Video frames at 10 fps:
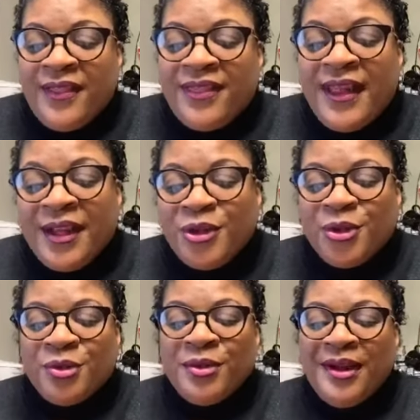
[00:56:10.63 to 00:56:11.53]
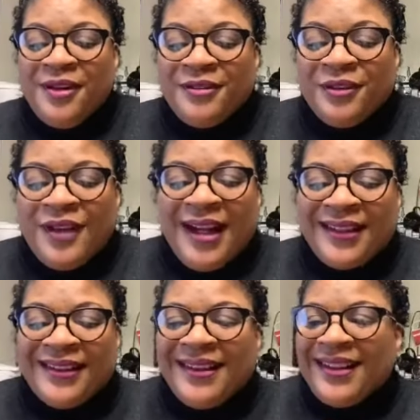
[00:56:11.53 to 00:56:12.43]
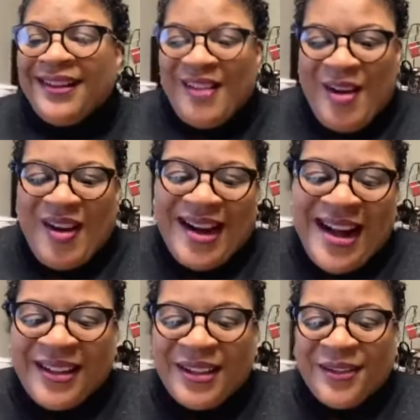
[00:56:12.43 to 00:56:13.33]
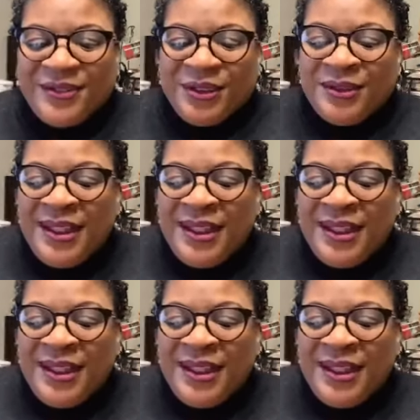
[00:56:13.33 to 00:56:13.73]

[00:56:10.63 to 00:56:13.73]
Thank you, Veronica Clark. I love you.